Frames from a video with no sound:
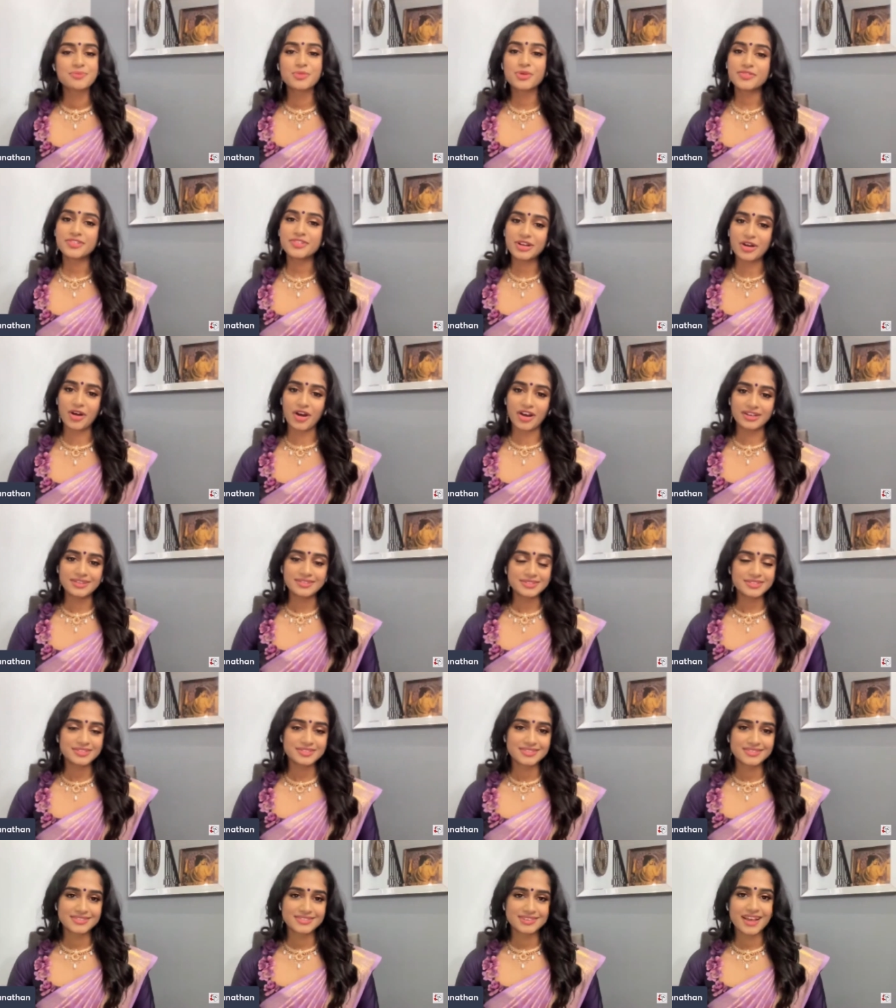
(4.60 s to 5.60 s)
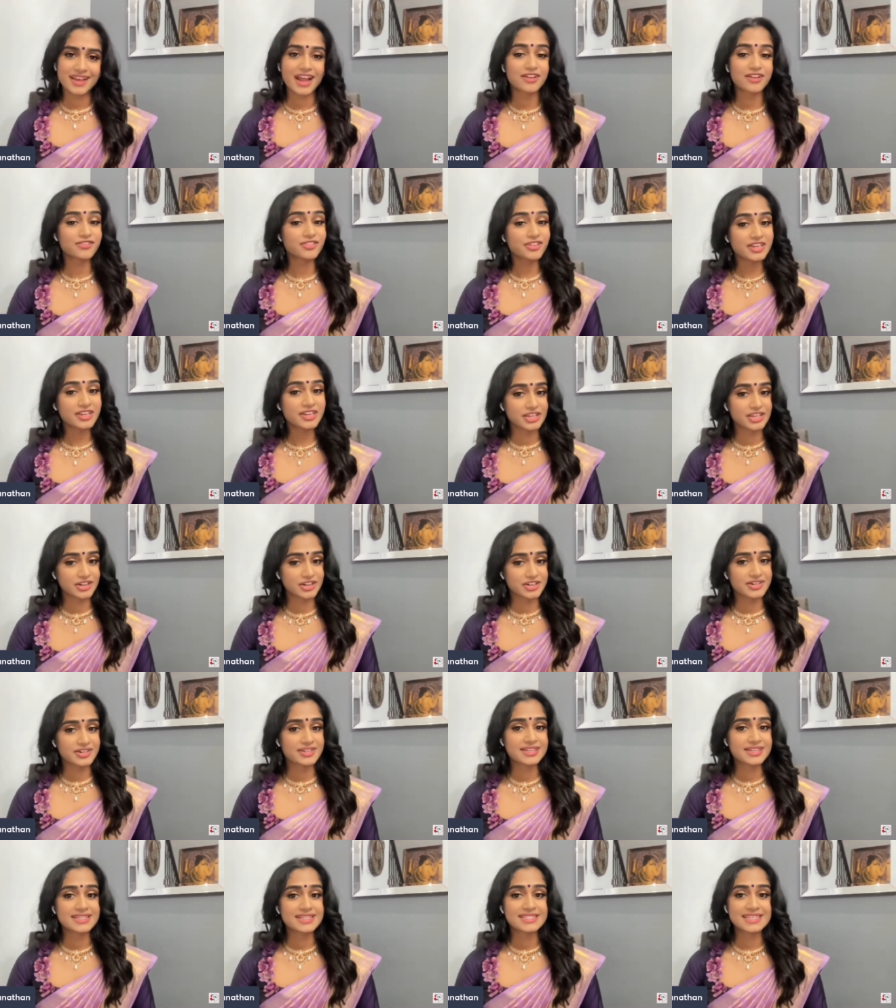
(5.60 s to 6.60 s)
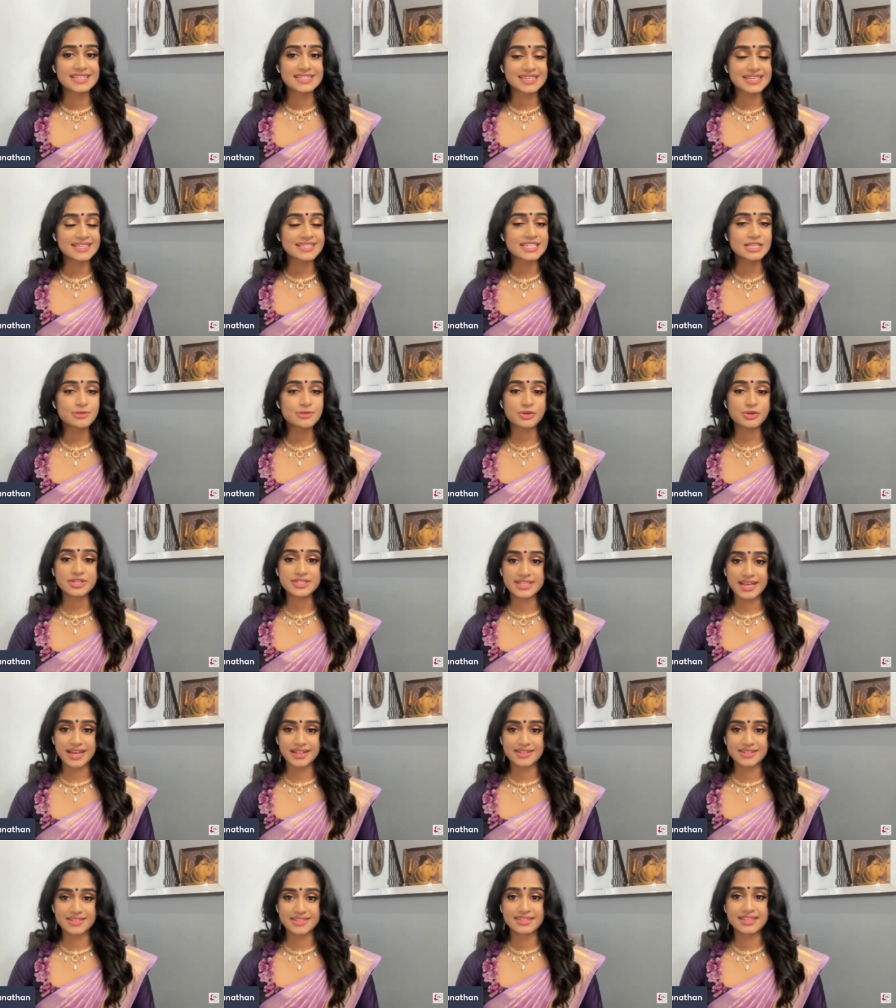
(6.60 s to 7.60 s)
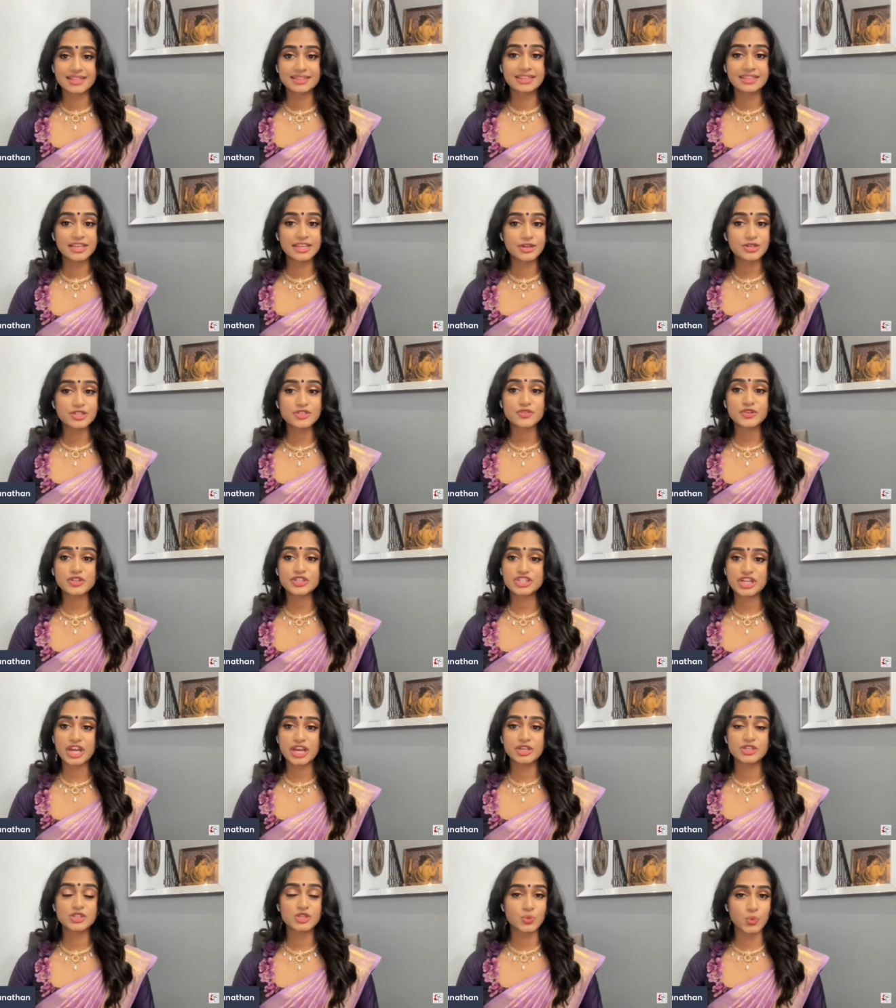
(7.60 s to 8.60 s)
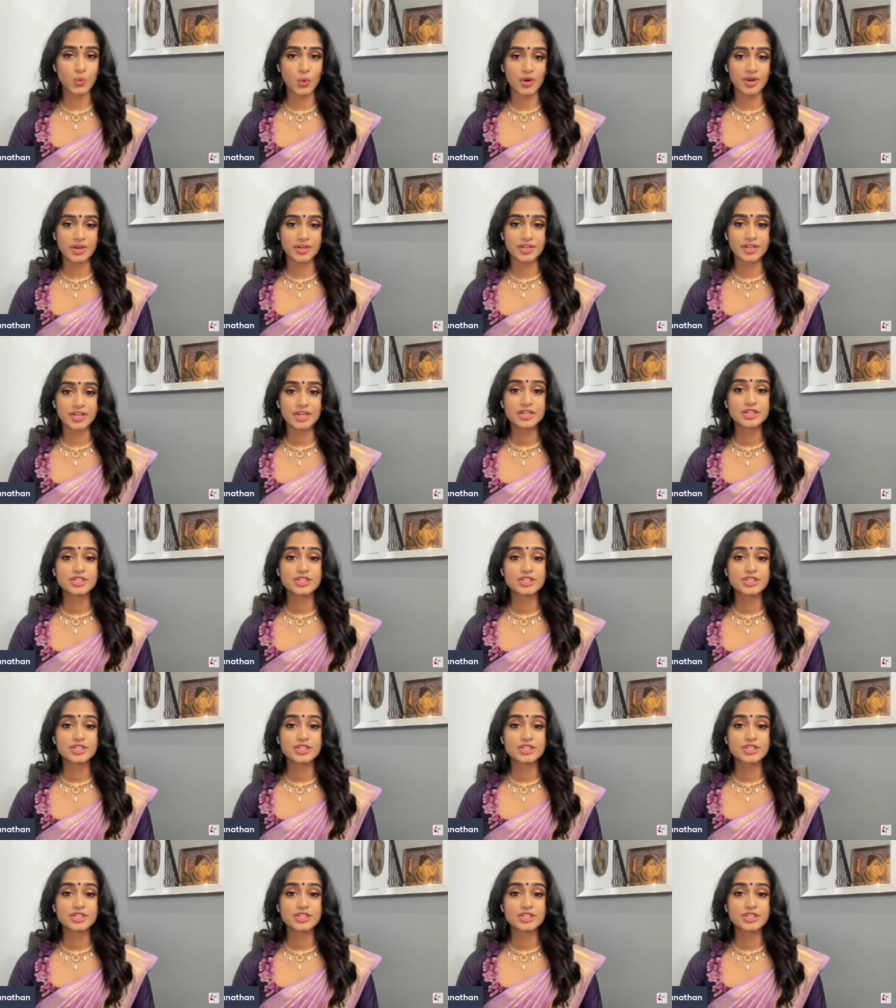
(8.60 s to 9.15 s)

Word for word: Moving on, every year, CTC presents the Leaders for Change Award